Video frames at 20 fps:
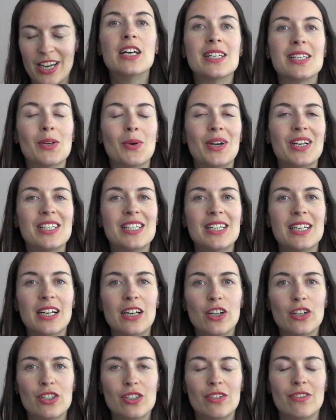So I did a
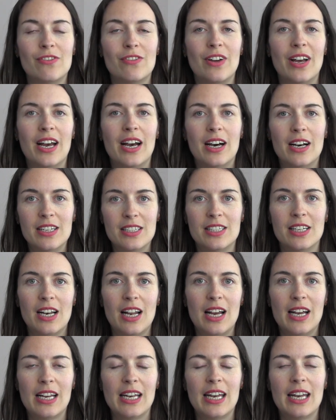lot of
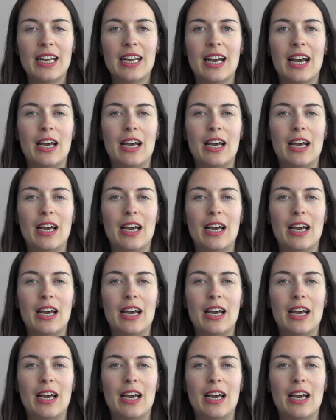underlining.